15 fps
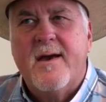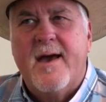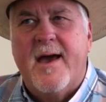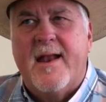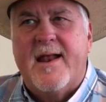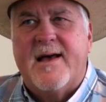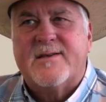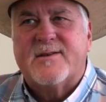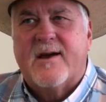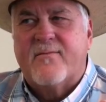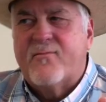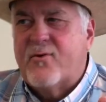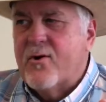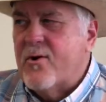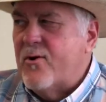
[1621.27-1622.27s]
And as
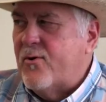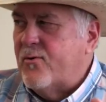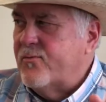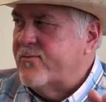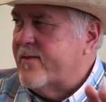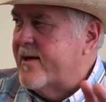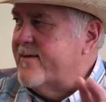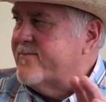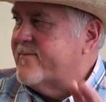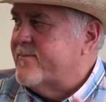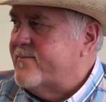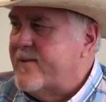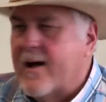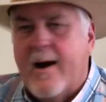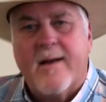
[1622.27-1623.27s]
I've grown, they've
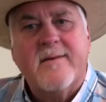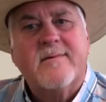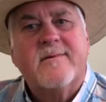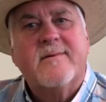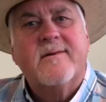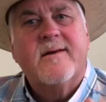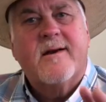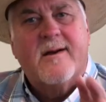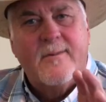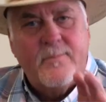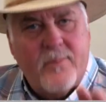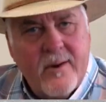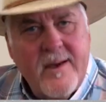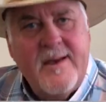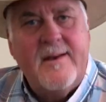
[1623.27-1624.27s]
got
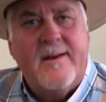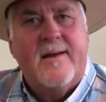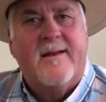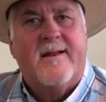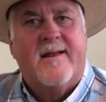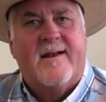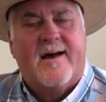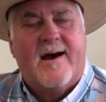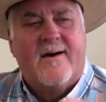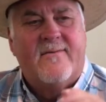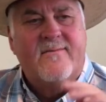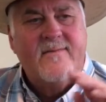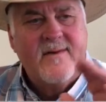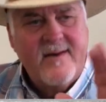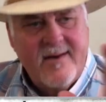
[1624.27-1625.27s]
completed, and
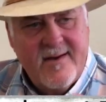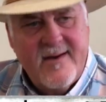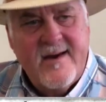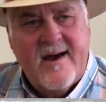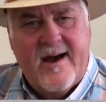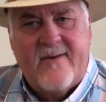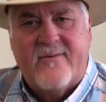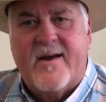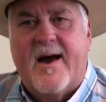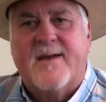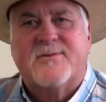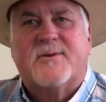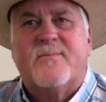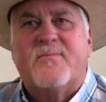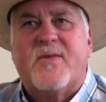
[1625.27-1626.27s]
I've
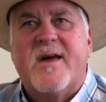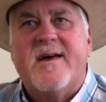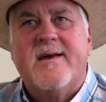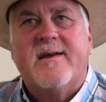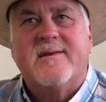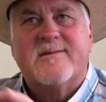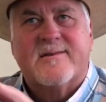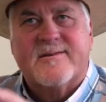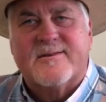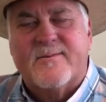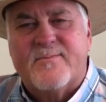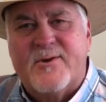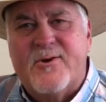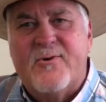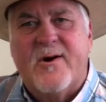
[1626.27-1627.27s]
got some things and
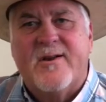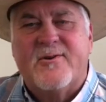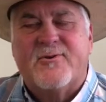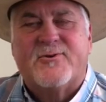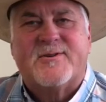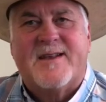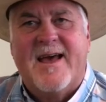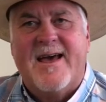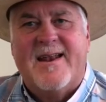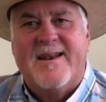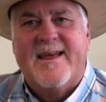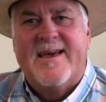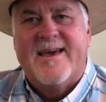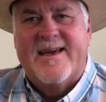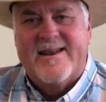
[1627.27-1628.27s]
some new
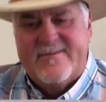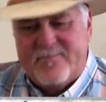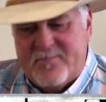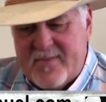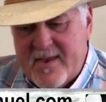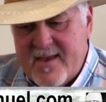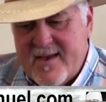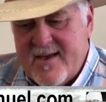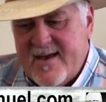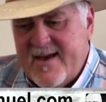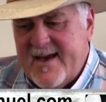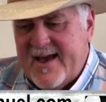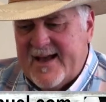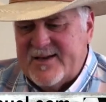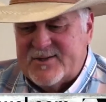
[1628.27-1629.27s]
understanding,
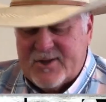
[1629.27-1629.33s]
and